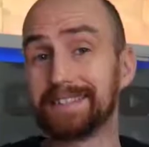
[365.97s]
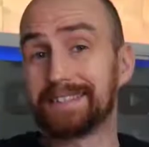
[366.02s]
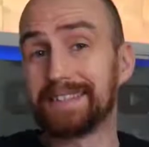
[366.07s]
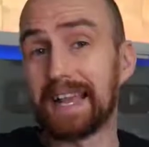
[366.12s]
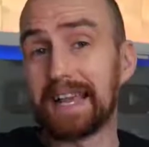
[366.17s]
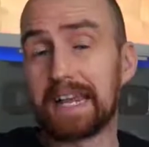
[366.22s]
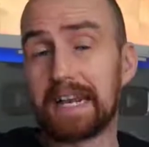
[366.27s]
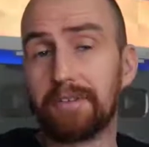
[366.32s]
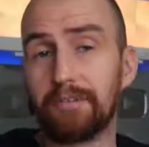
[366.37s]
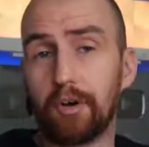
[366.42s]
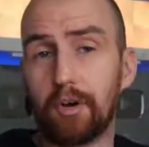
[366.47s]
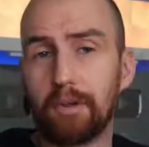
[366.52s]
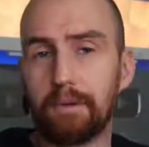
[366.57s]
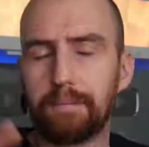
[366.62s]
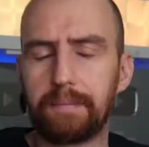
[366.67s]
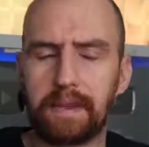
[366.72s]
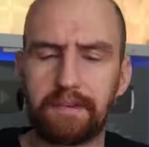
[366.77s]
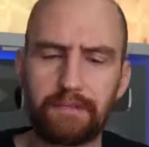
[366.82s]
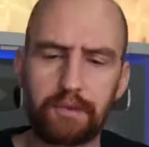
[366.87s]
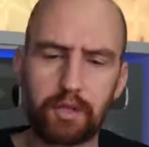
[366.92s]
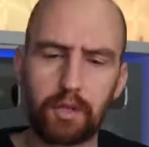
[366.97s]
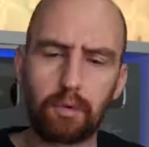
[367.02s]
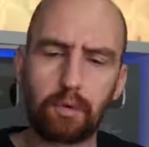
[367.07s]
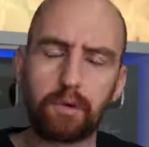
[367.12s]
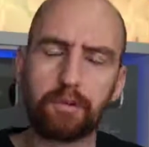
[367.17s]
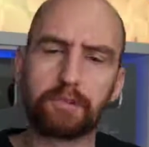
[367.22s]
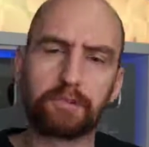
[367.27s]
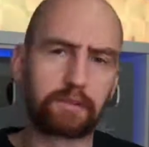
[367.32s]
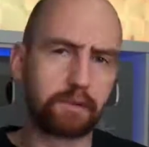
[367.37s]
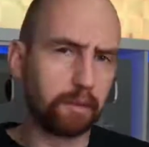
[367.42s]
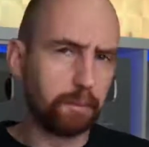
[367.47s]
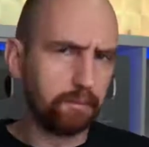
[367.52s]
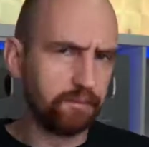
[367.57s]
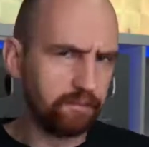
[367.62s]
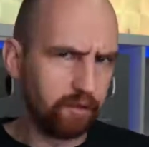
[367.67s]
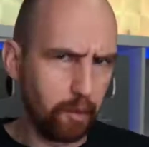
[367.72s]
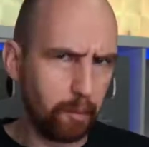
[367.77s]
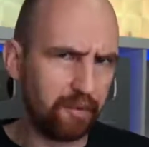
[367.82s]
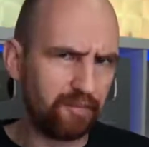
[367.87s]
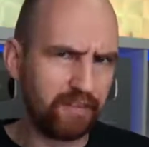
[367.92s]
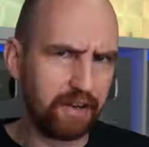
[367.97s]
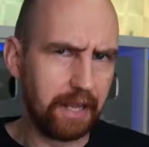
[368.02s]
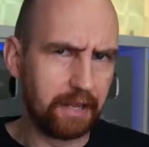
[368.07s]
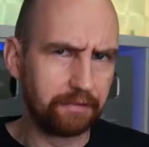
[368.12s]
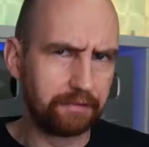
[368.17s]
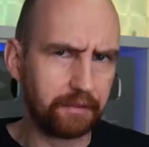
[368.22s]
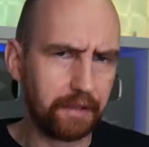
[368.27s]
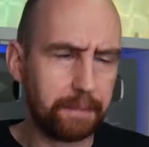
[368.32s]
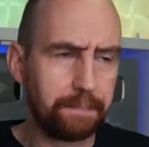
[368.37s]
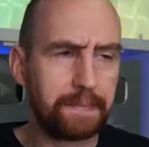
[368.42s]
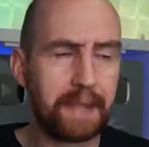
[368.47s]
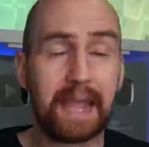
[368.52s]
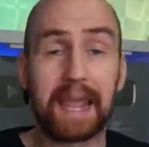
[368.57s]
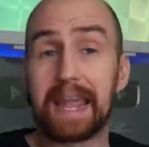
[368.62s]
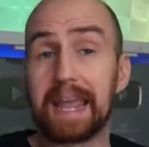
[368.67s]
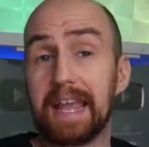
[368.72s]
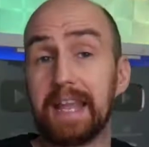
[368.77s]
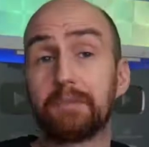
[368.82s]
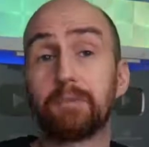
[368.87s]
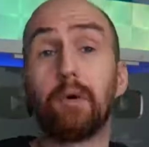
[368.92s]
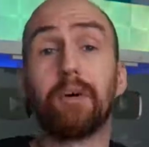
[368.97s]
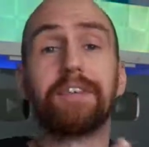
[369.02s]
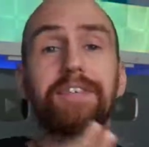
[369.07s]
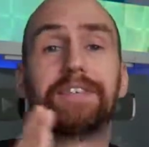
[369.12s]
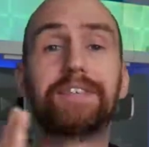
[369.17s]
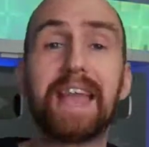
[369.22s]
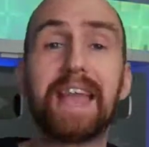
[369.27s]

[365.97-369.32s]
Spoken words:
Second of all, if you do want some form of an answer, here's what